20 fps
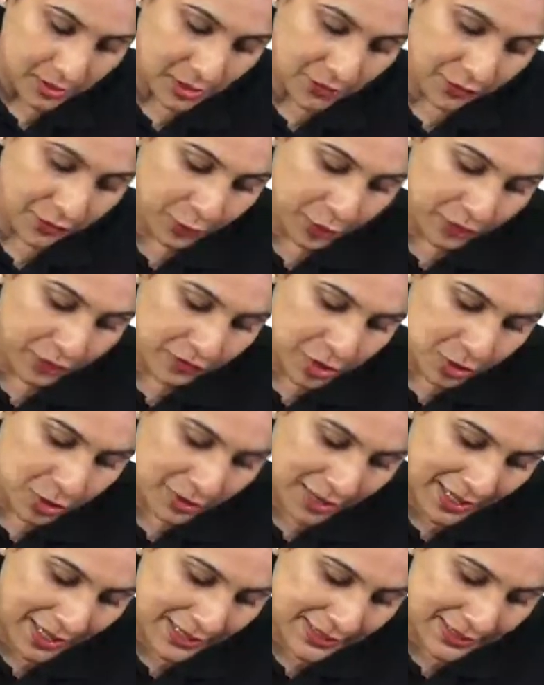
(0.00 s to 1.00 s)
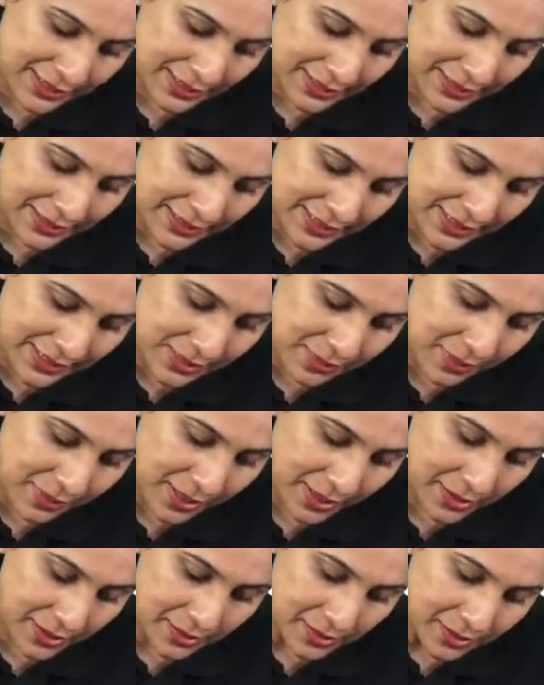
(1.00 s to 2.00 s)
If you can visualize that this is
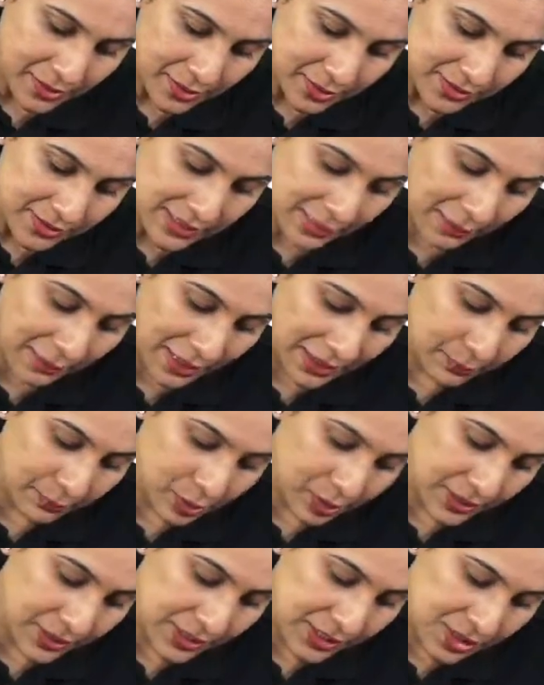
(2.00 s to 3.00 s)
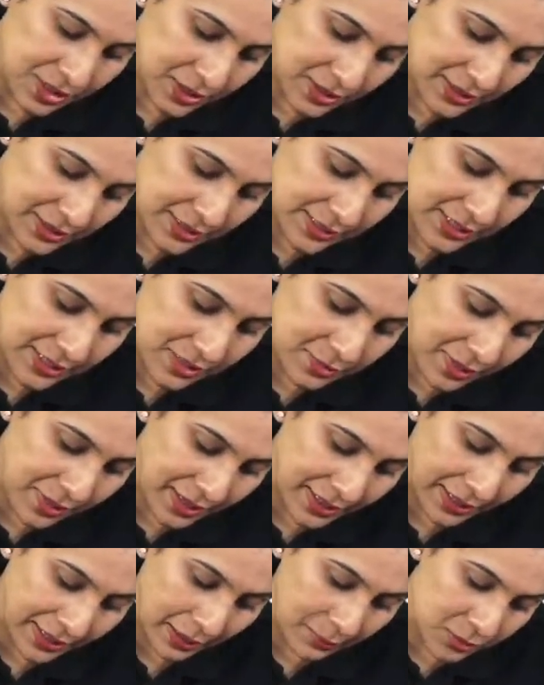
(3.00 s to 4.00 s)
my submandibular region, this is
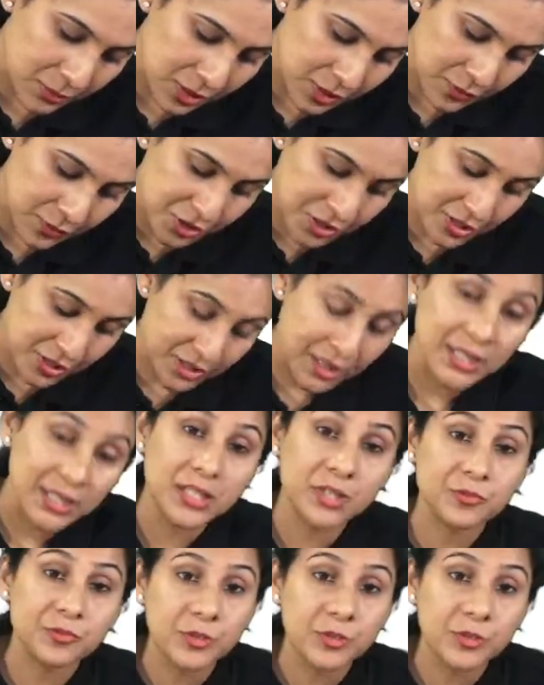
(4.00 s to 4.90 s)
my ramus, which is cut